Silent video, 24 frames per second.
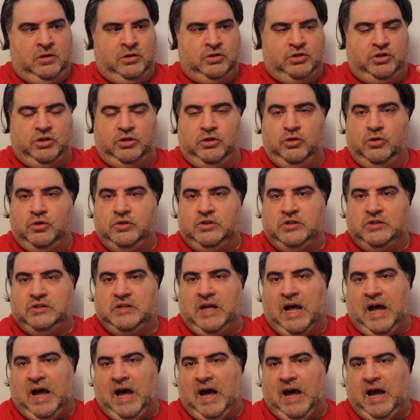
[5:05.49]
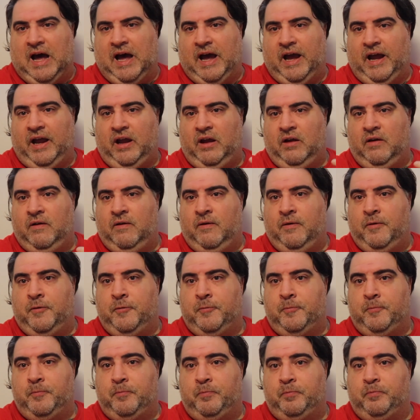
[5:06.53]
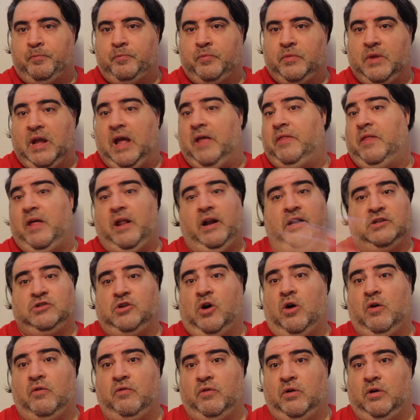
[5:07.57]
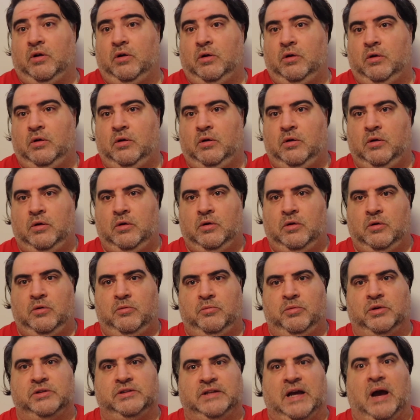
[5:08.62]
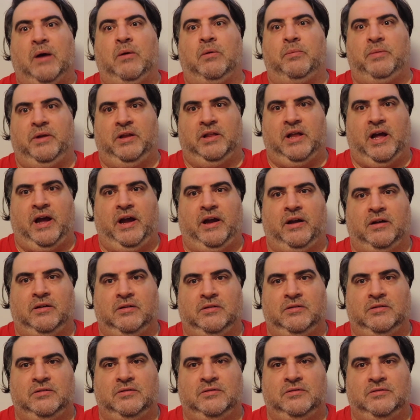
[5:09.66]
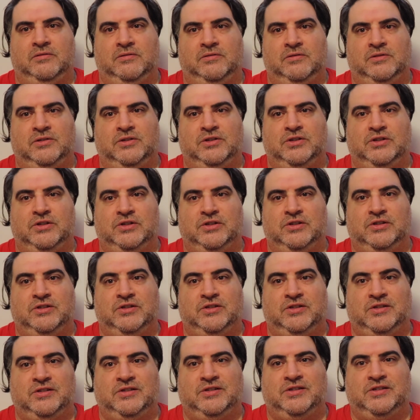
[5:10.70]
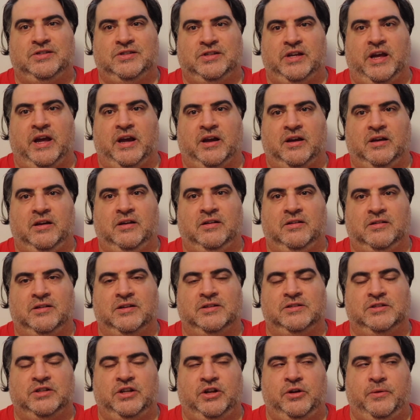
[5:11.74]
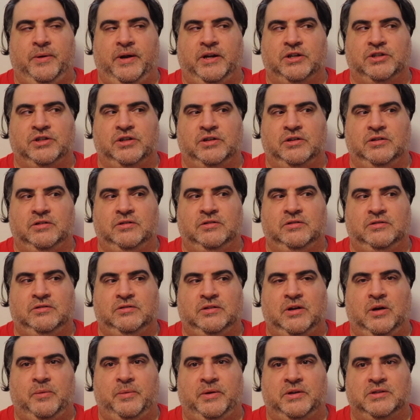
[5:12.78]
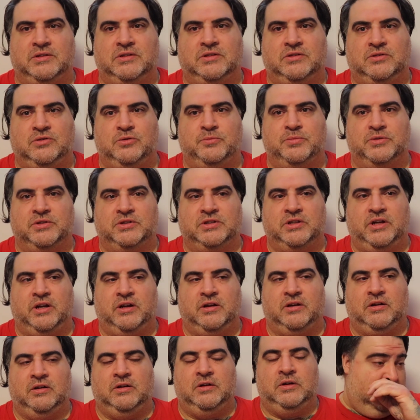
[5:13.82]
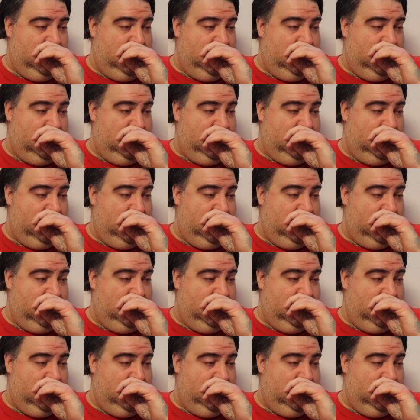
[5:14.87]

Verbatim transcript: She loses the eye, and then it's over. But that would be like sick continuation. That would be super sick.